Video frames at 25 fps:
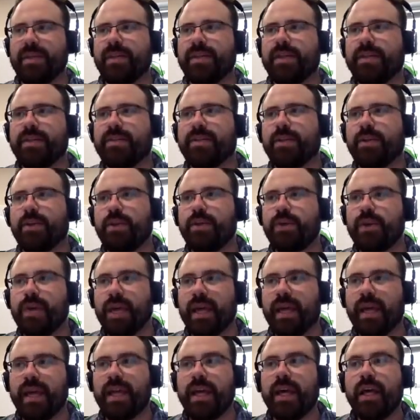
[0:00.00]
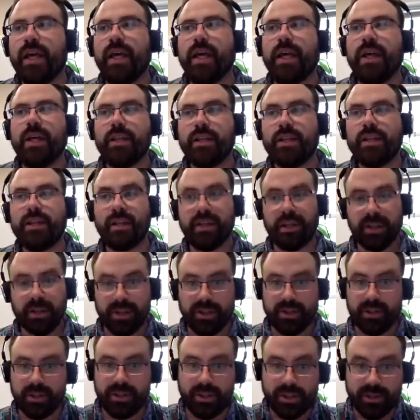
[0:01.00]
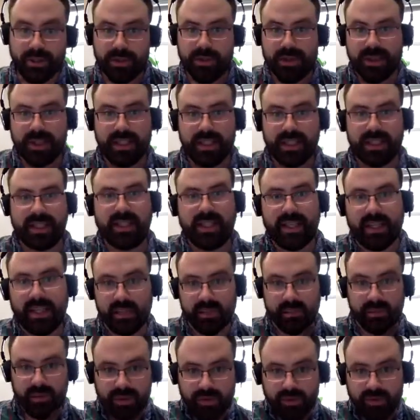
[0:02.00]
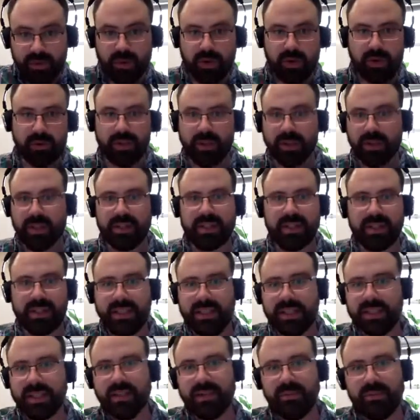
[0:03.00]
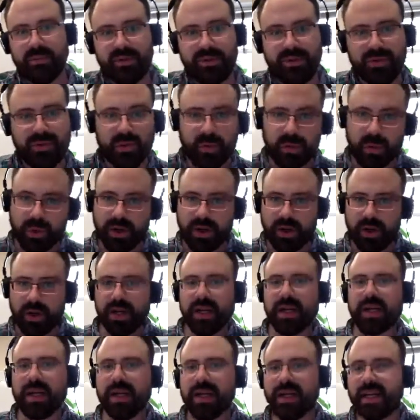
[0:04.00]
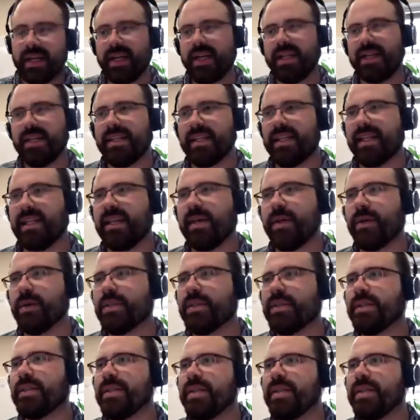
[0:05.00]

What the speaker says: So you get the juicy details before the bulletin, before anything else.